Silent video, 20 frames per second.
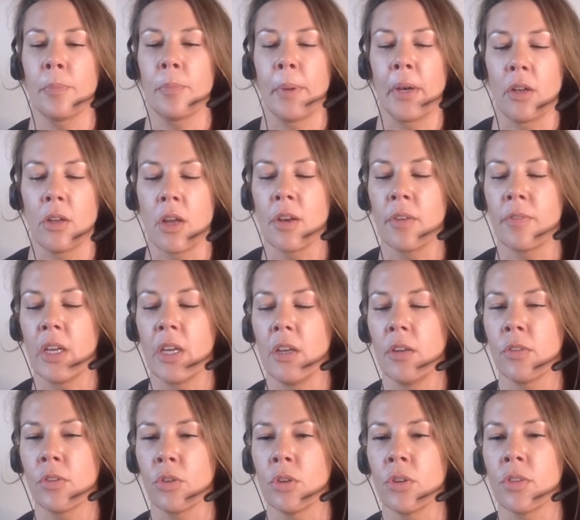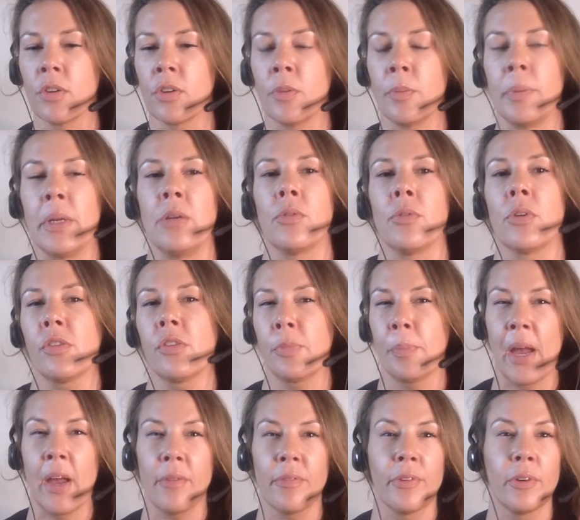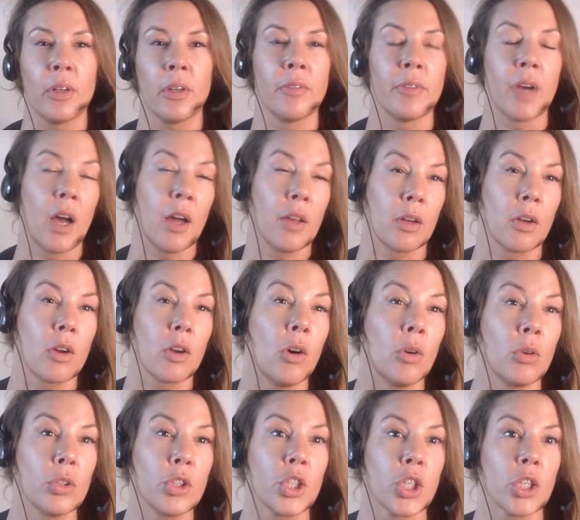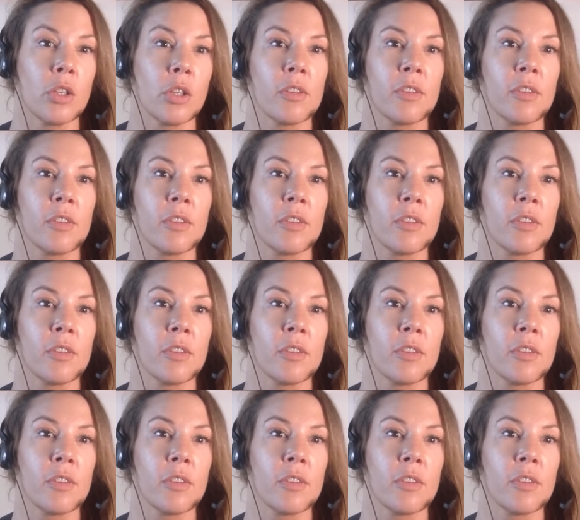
but a lot of it is also being respectful of other cultures.